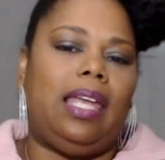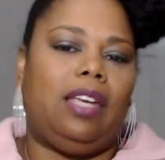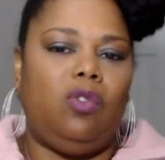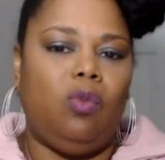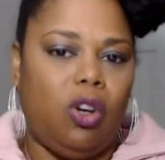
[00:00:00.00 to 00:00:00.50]
Like,
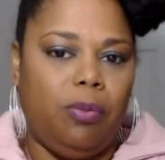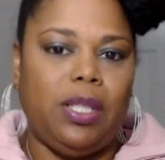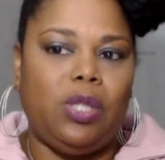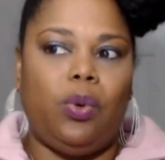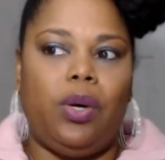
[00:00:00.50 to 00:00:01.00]
if you want to
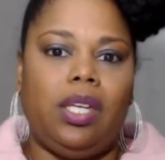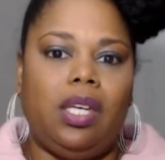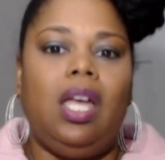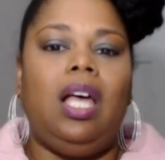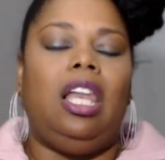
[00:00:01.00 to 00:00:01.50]
be Toya,
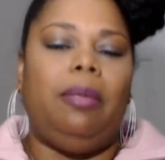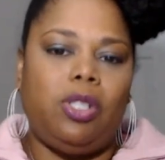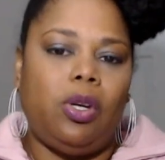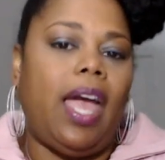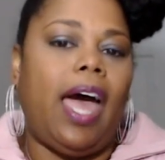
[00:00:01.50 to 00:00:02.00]
let me
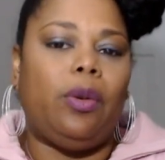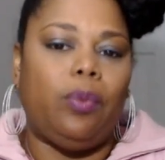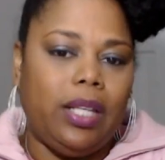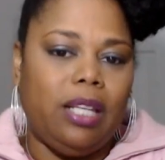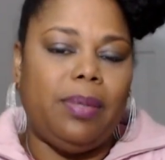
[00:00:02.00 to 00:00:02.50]
show you how to
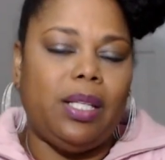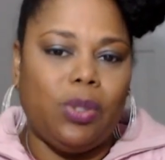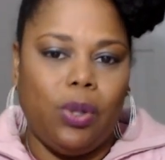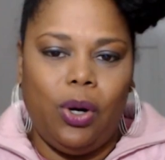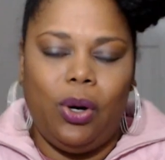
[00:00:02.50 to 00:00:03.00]
really be
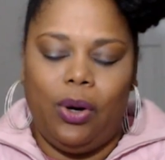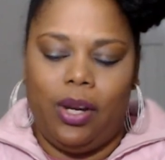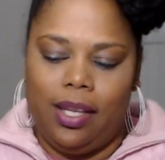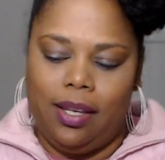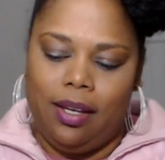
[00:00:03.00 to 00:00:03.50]

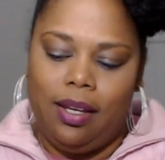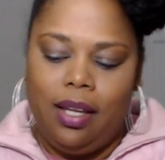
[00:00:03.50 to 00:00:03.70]
Toya.